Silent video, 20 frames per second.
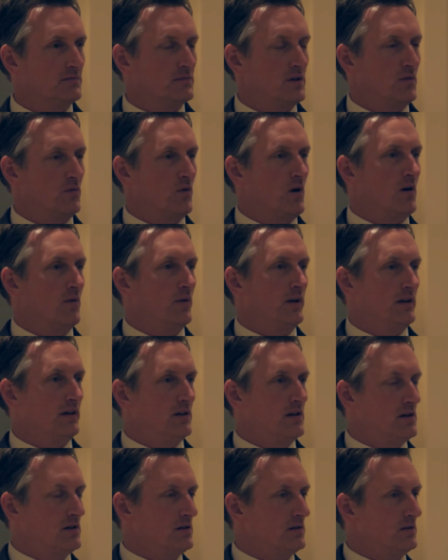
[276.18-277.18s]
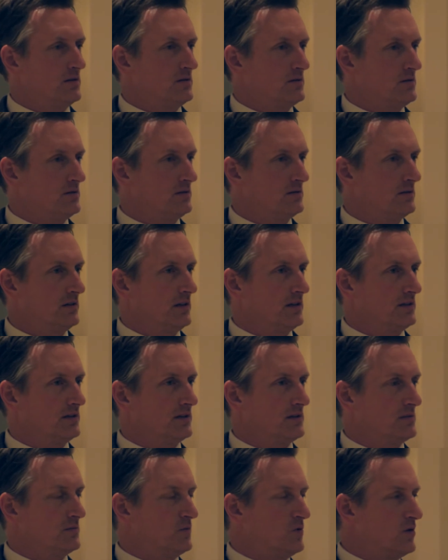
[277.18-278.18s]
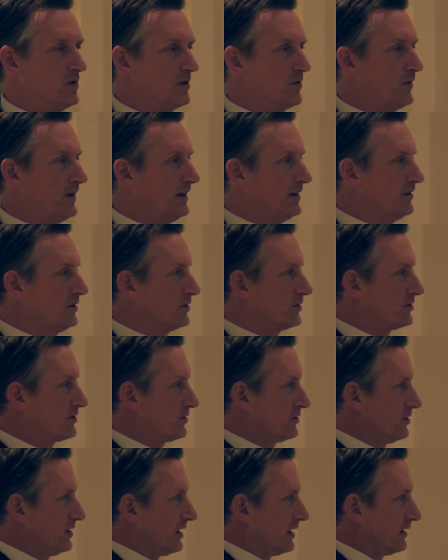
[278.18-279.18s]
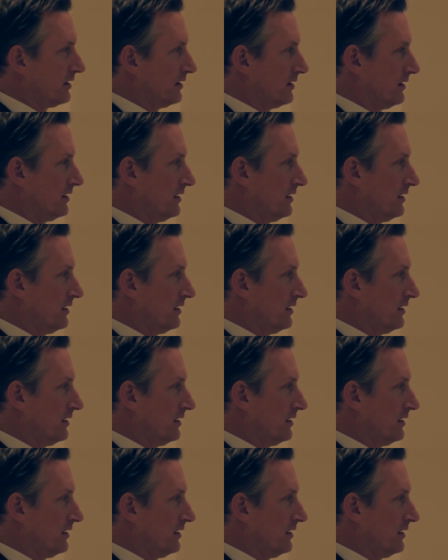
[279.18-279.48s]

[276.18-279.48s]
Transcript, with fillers: But what we know is the more we do to it,